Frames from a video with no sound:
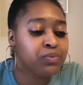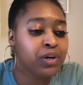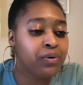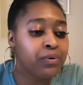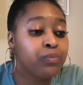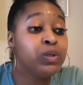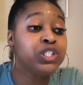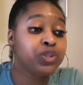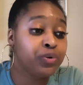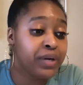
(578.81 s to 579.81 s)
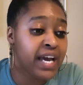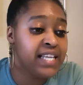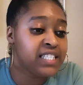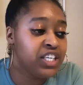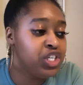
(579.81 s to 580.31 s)
which
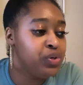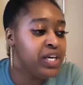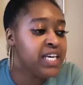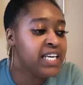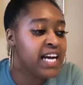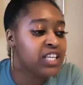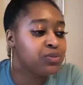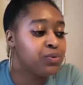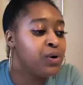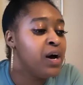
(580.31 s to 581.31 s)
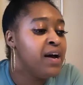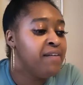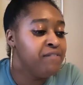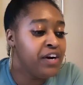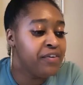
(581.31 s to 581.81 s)
creates a unique and natural
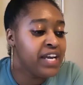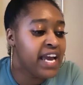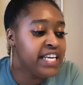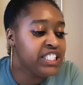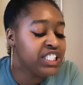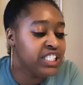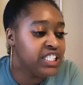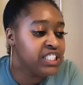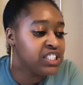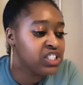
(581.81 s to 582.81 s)
variation.